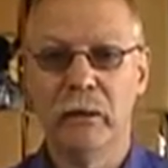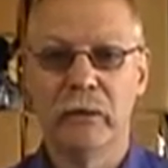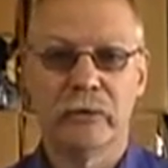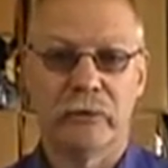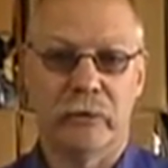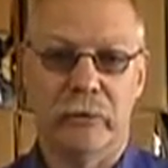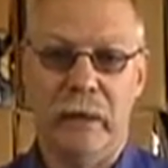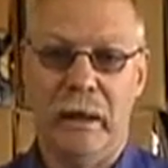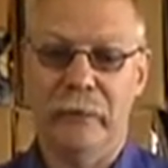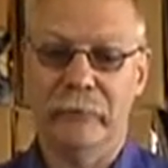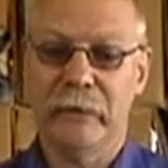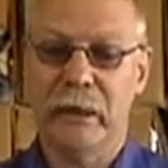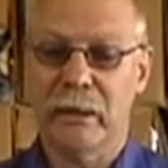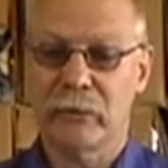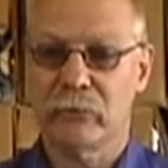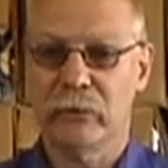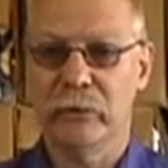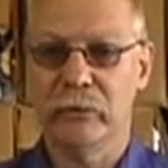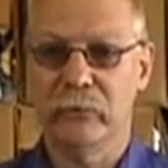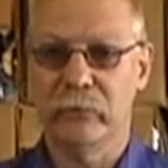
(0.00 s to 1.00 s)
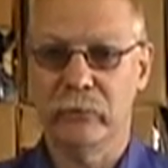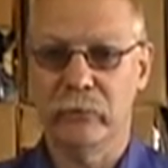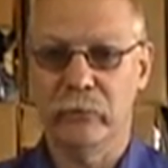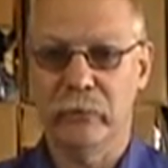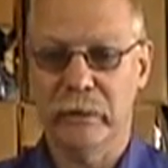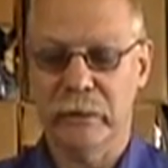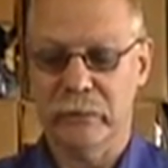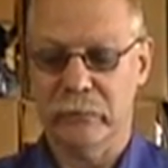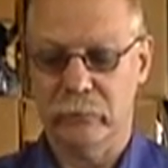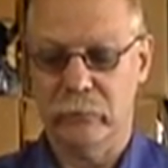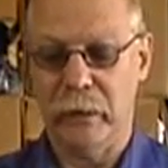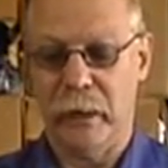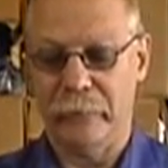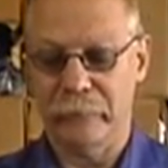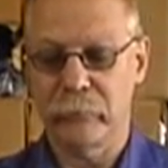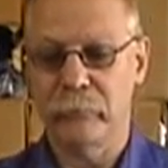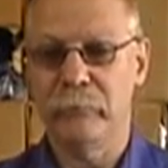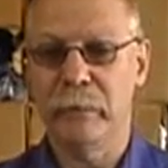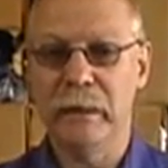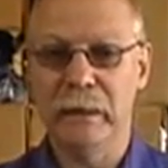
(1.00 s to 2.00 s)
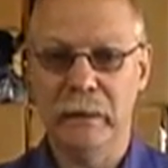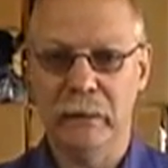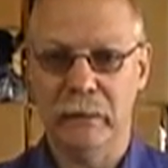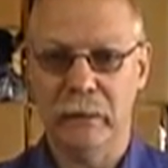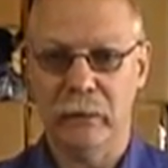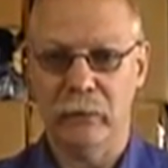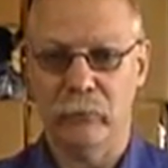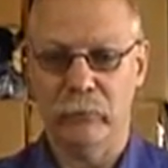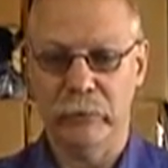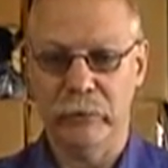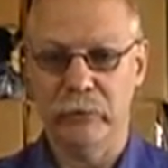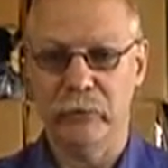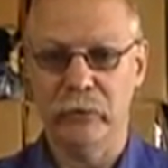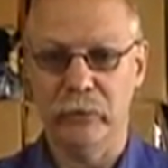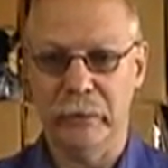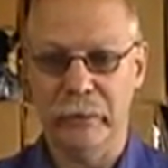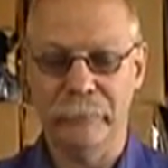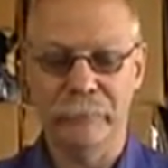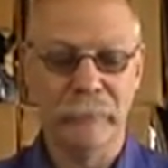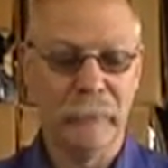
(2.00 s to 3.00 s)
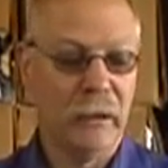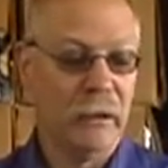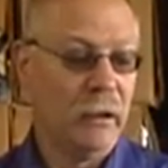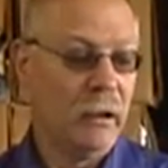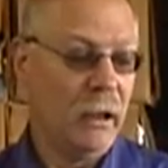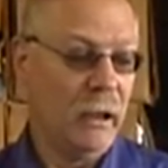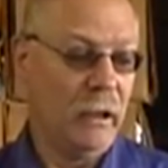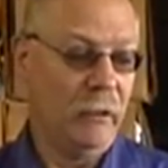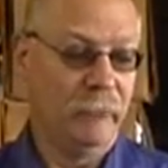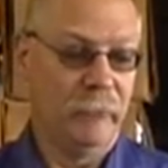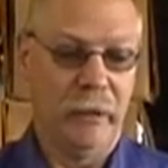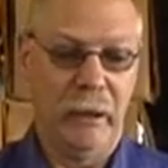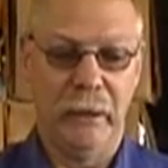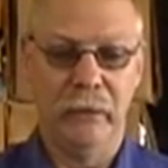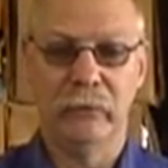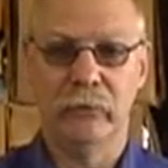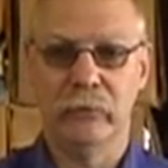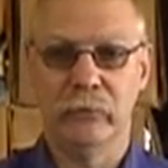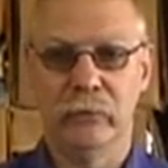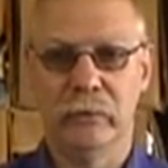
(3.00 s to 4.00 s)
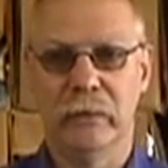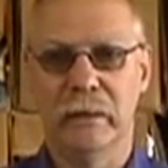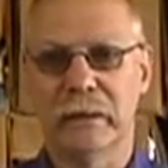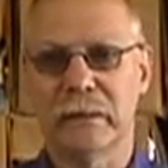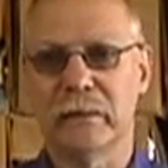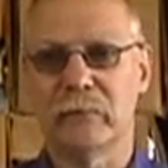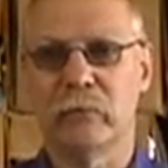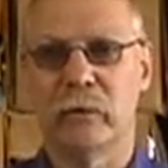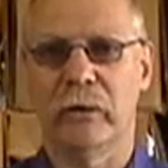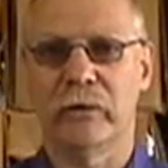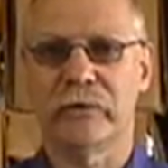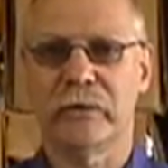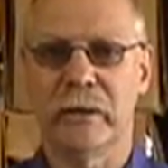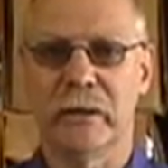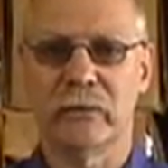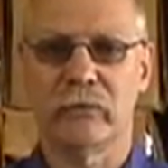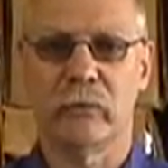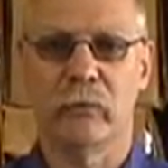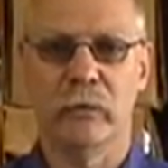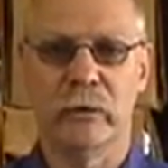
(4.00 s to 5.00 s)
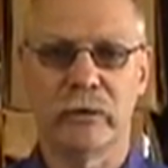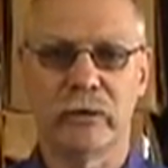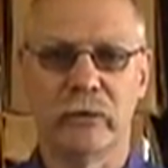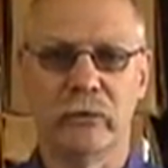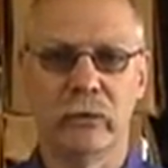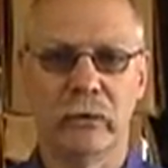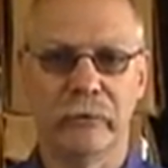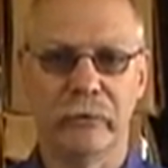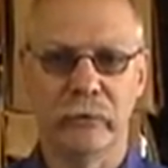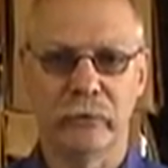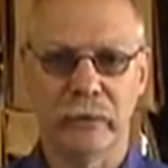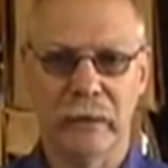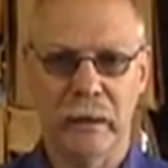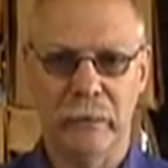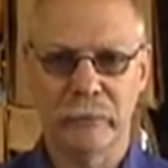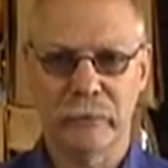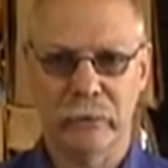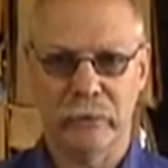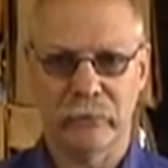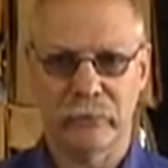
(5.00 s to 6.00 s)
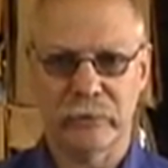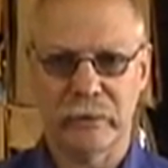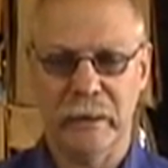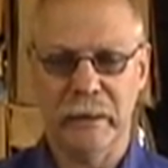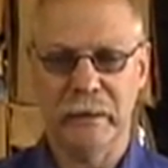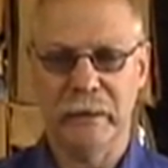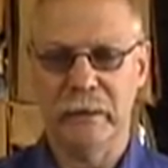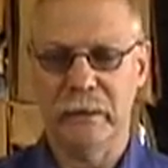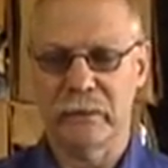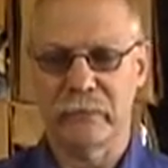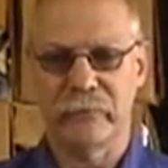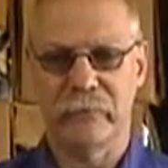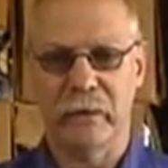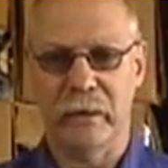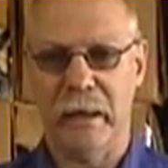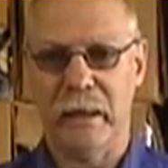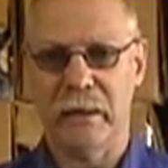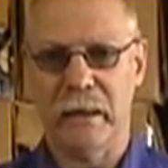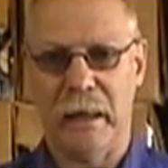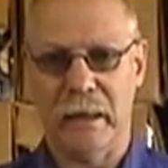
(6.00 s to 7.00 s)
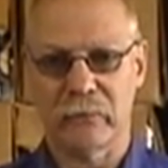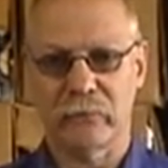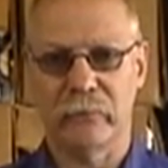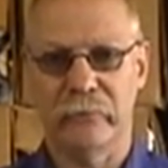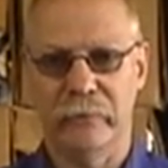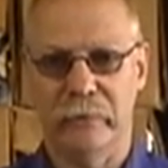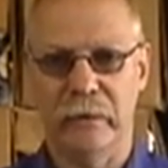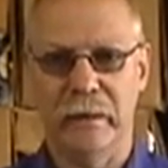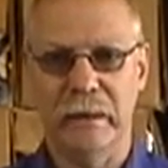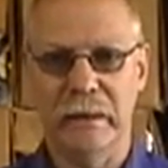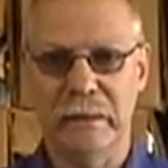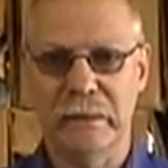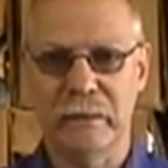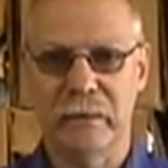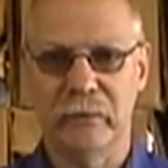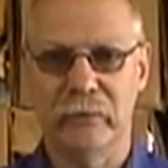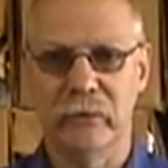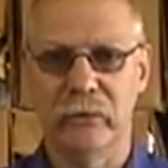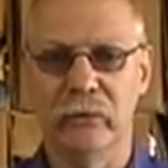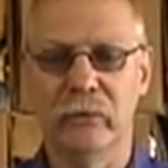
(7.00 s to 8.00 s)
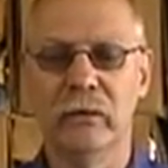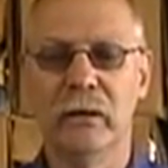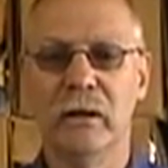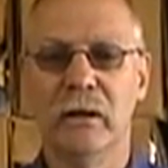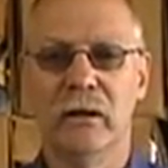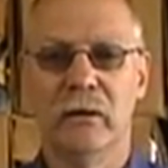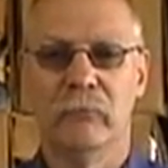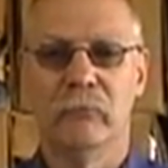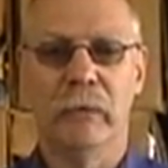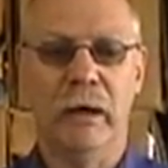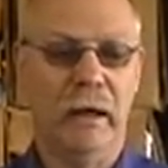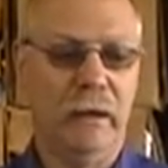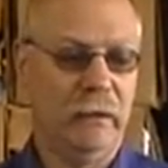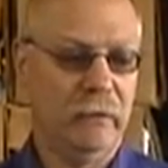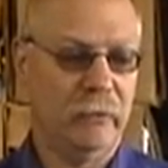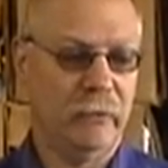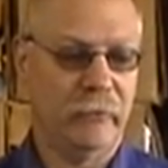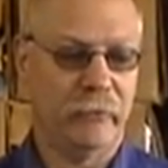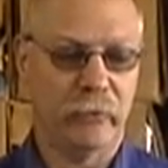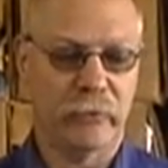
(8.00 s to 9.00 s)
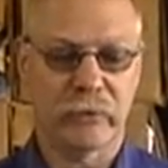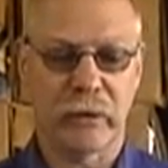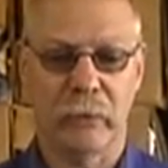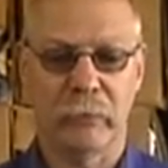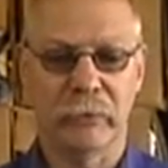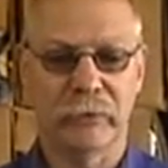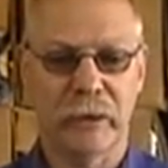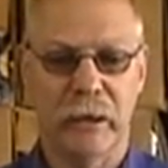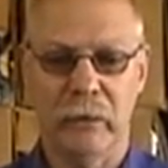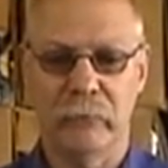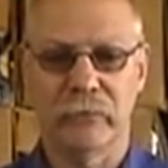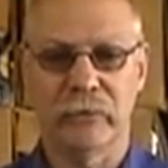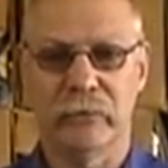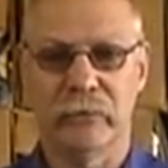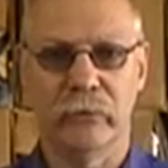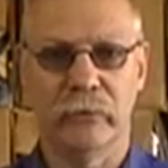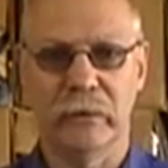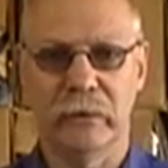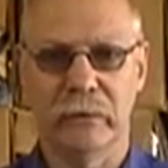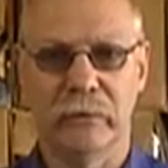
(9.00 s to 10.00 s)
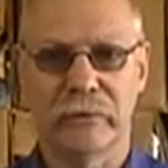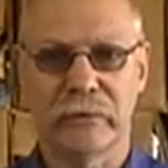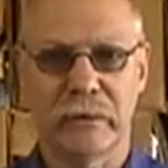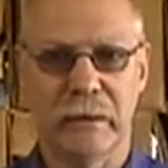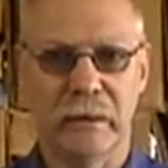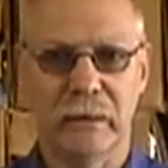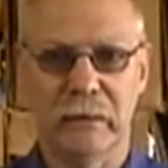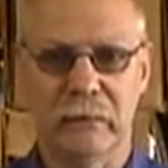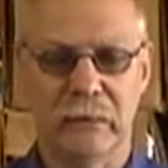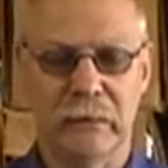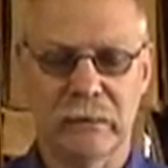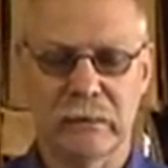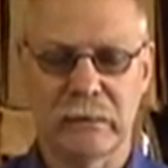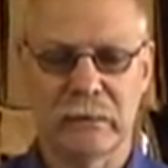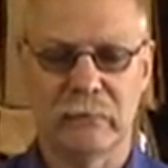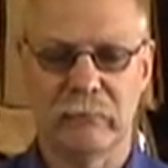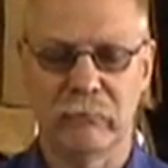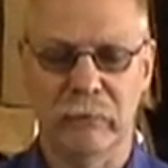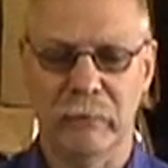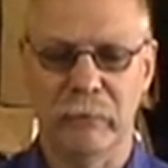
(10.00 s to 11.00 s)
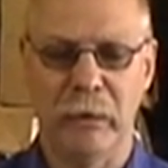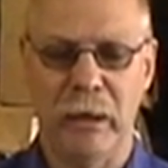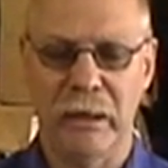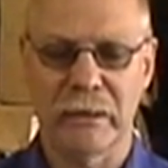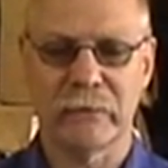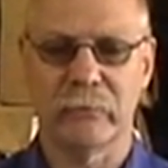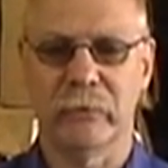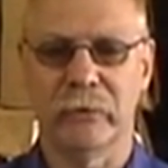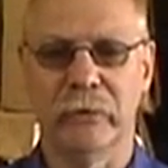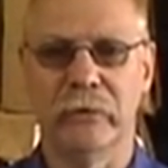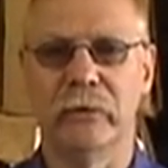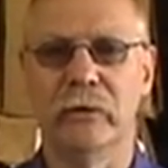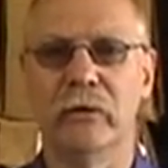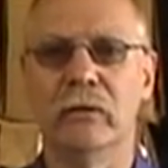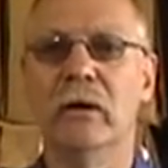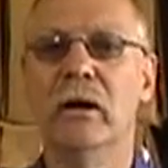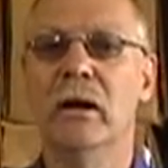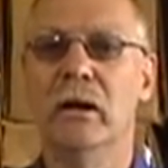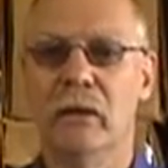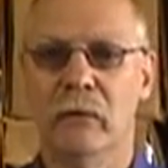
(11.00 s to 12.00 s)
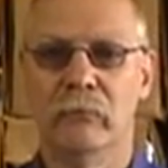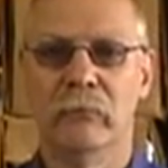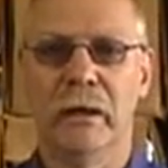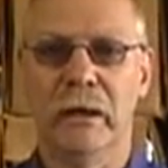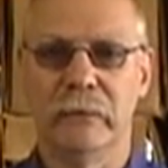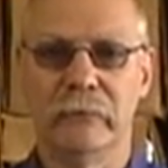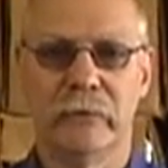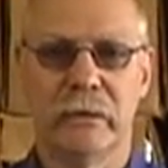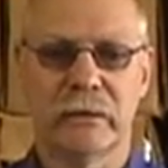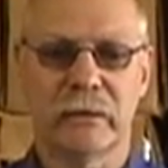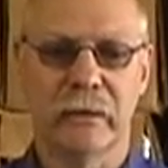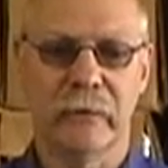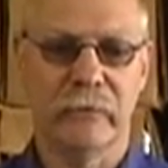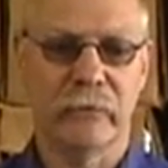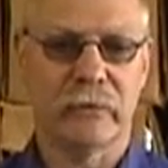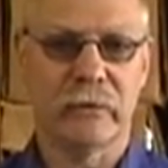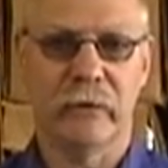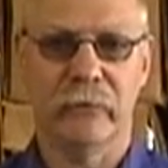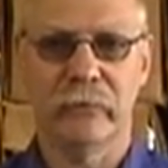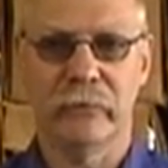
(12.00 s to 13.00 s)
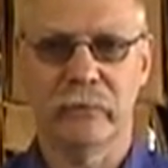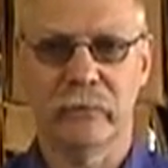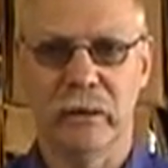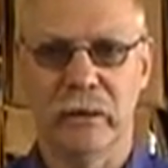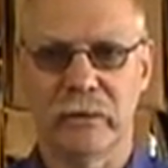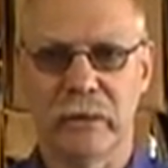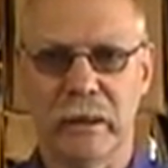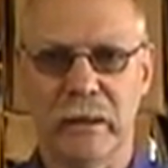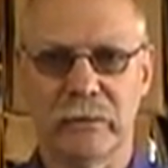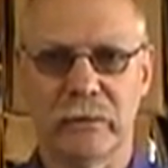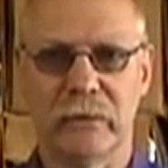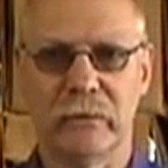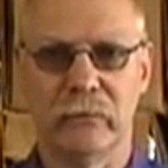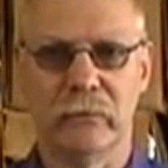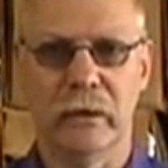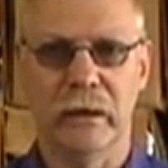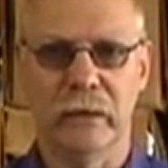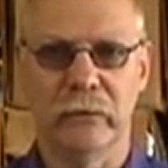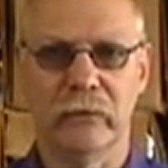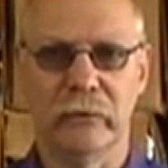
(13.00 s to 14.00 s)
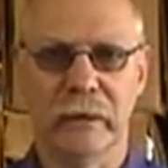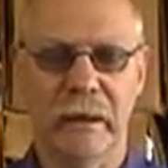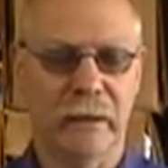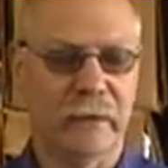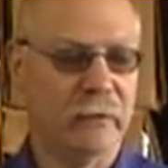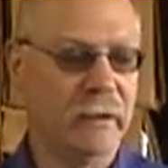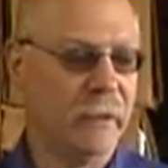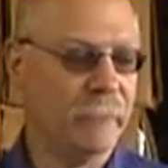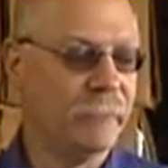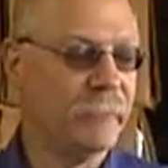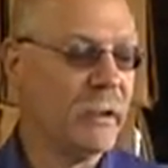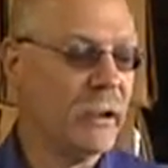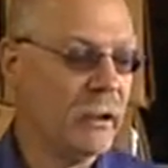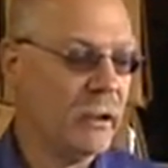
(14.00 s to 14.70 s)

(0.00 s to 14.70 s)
So you have to actually do this, you have to be there when you do it. And this is one of those things where once you do it a few times, you understand it. It's actually very easy to do, but the first couple times you'll do it, you'll say, this is impossible to do. But just give yourself a chance and you'll get it done.